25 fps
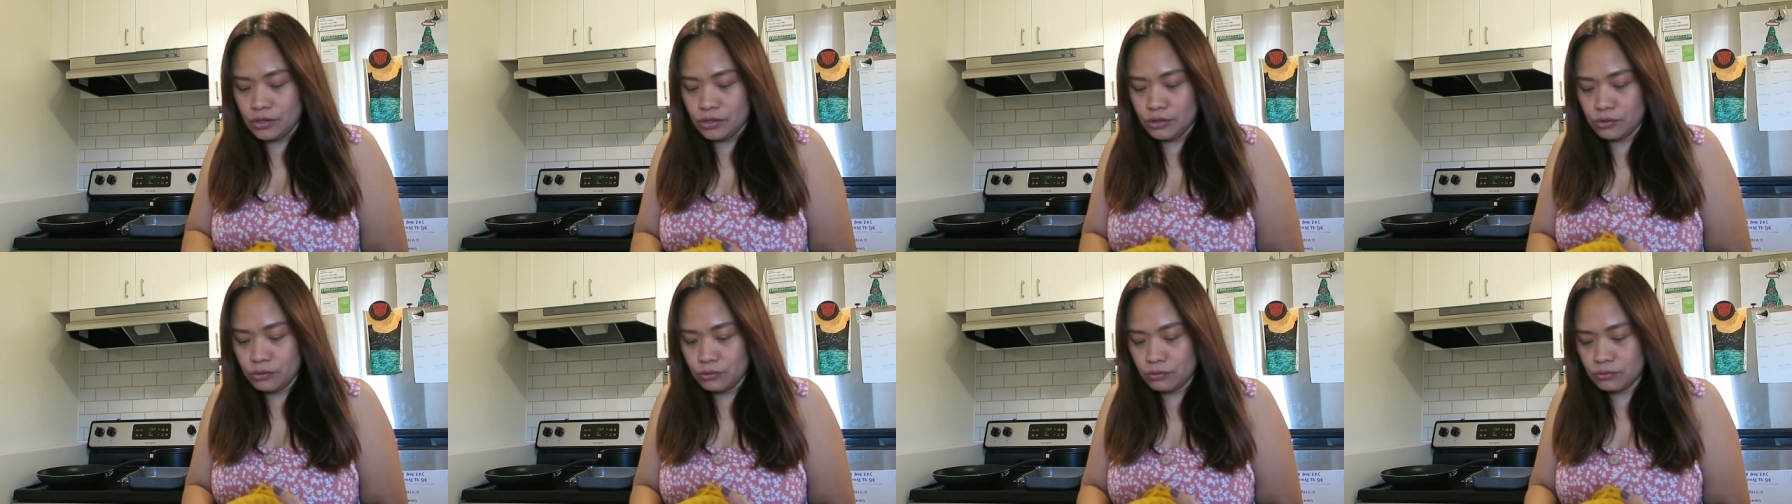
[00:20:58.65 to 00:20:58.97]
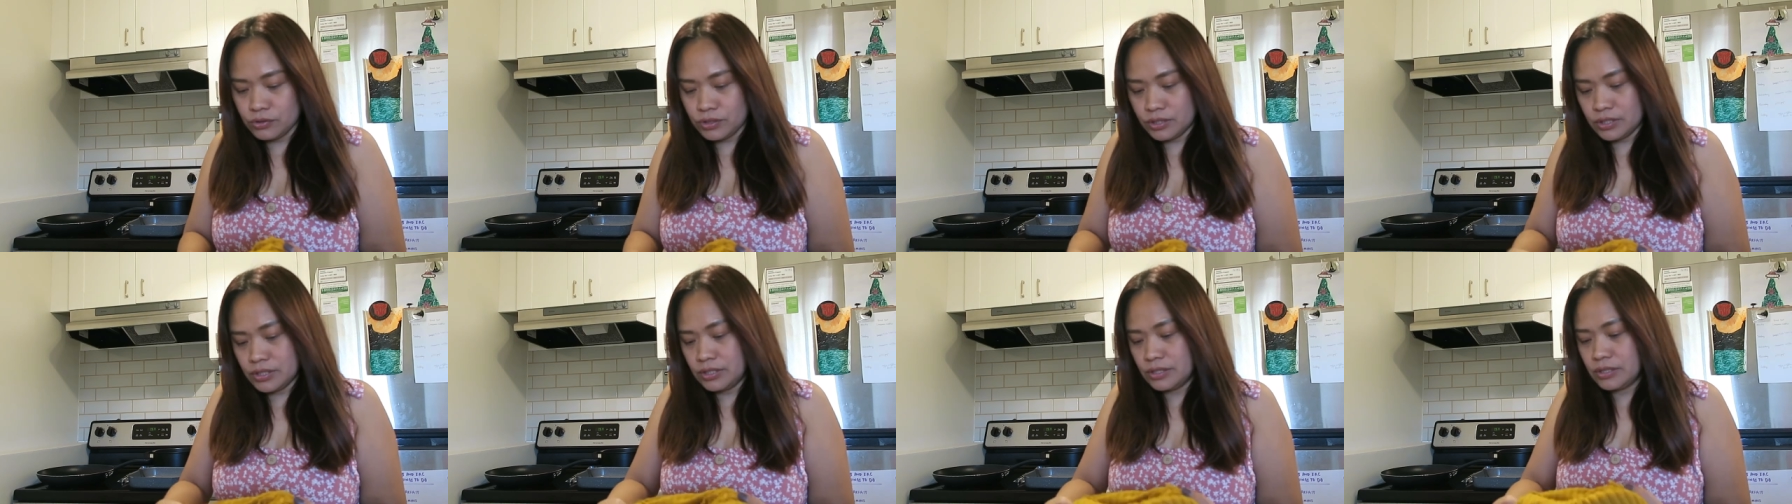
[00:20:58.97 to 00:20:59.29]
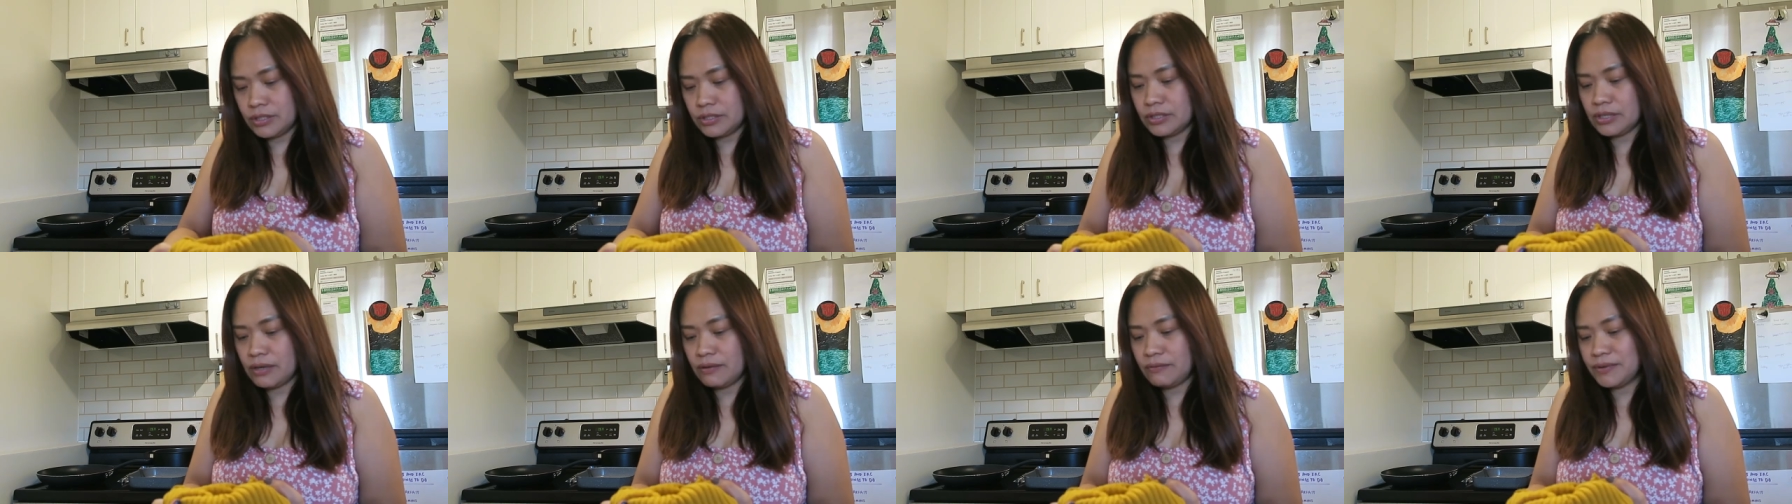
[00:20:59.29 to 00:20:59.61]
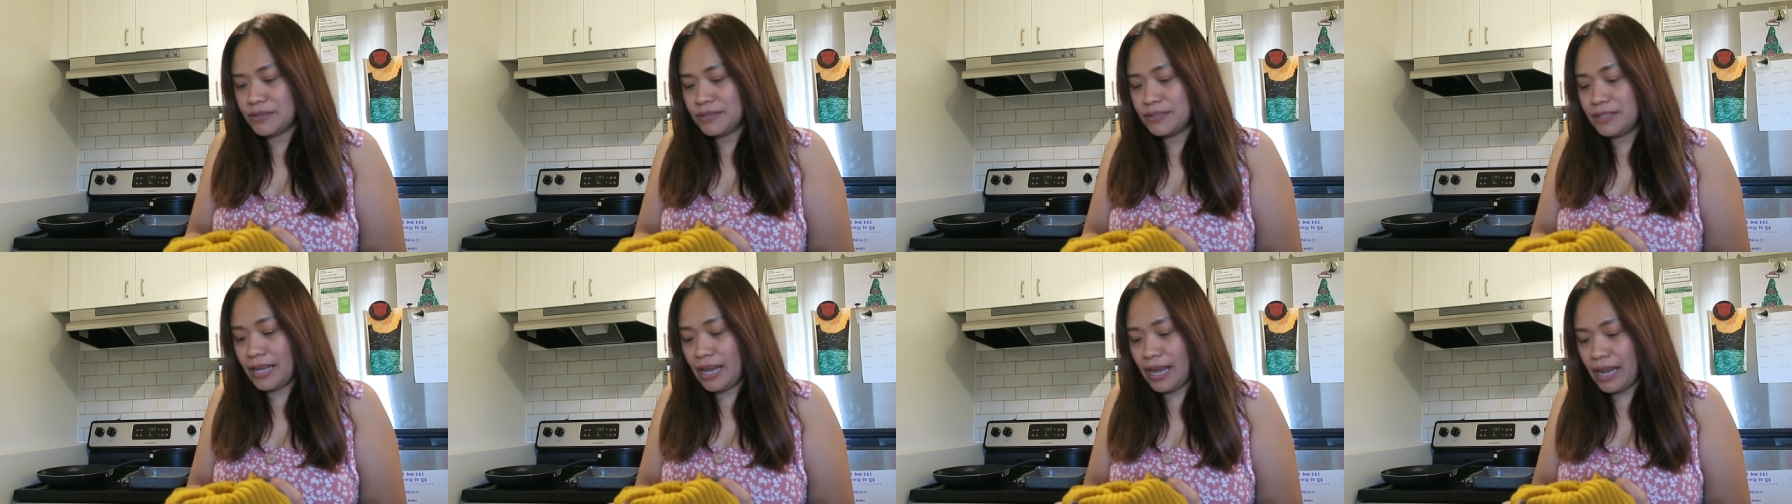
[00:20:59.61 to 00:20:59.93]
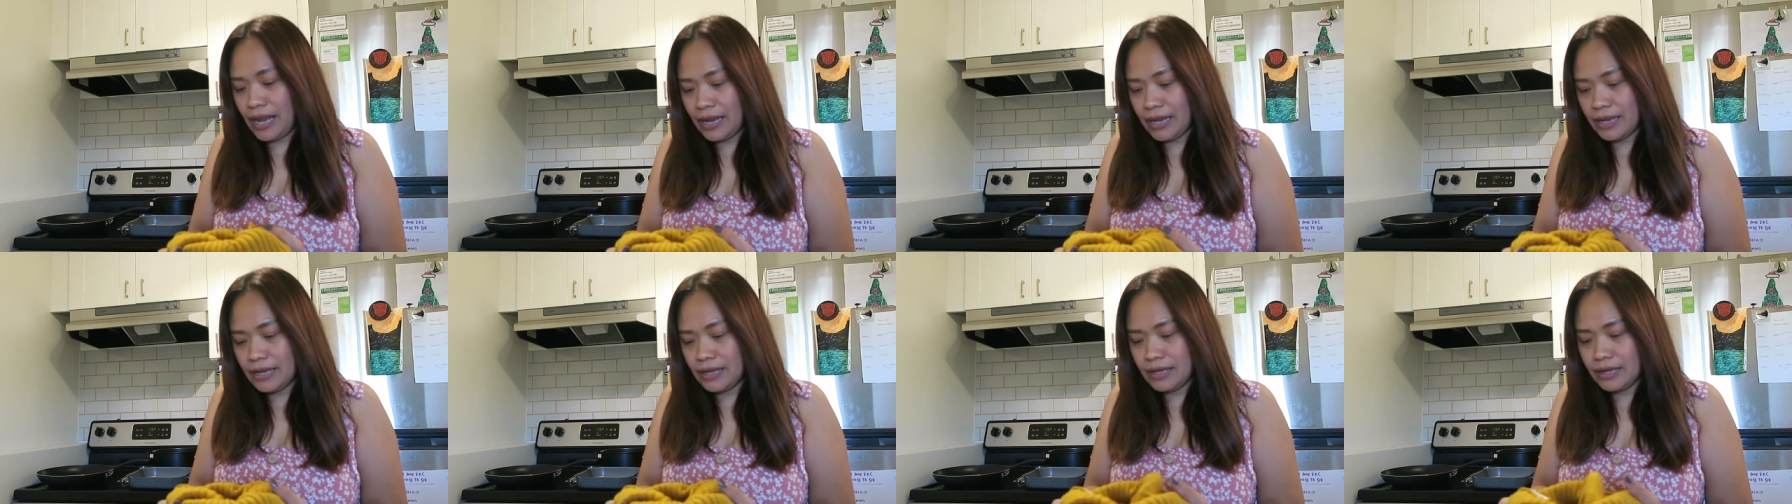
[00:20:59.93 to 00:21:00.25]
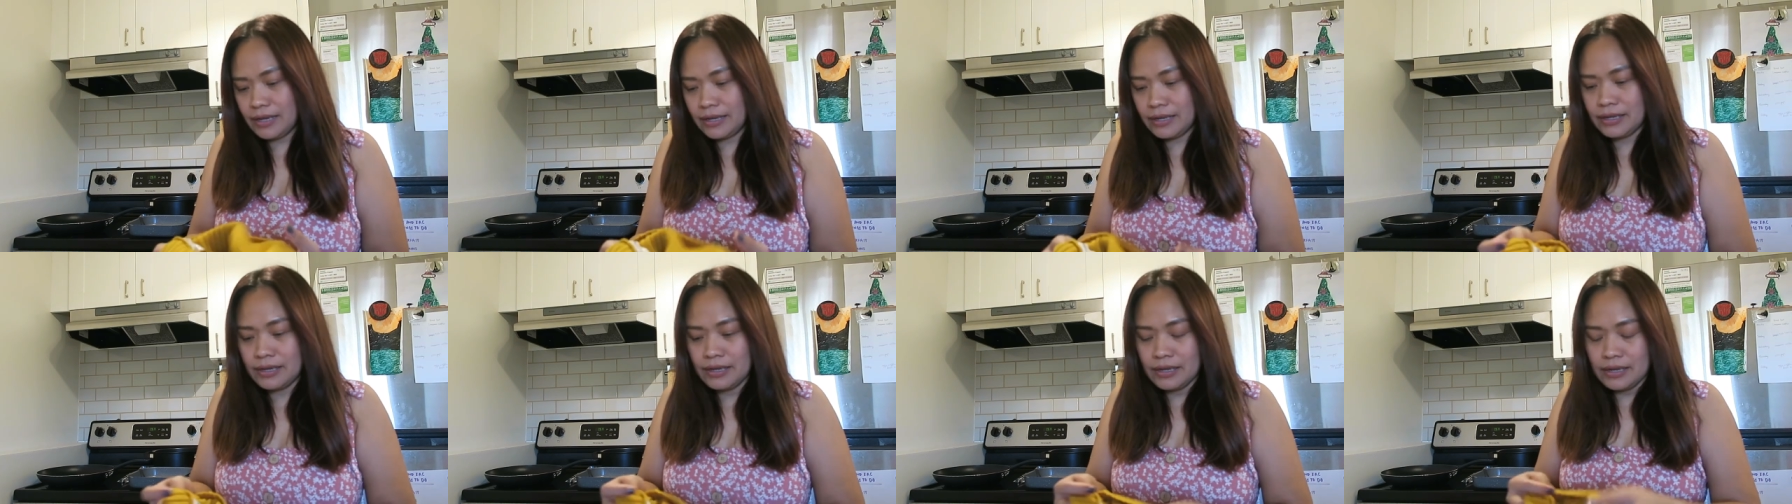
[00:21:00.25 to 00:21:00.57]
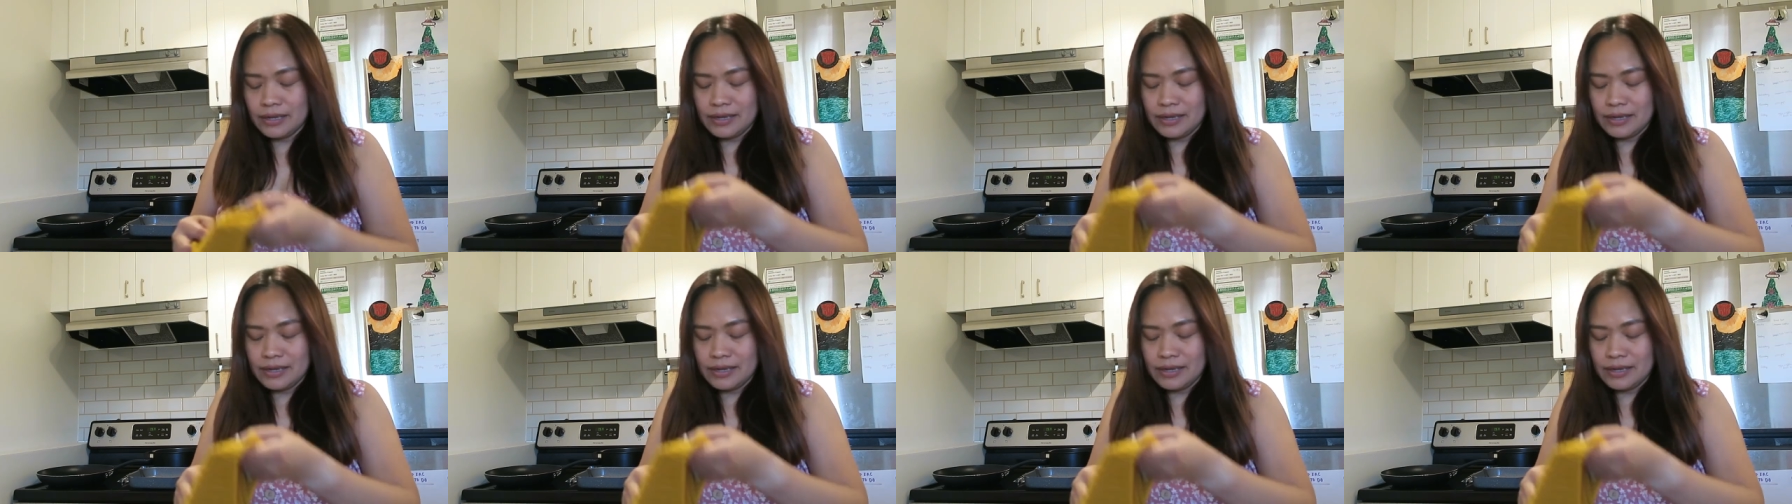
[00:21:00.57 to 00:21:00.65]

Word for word: You don't see this every day.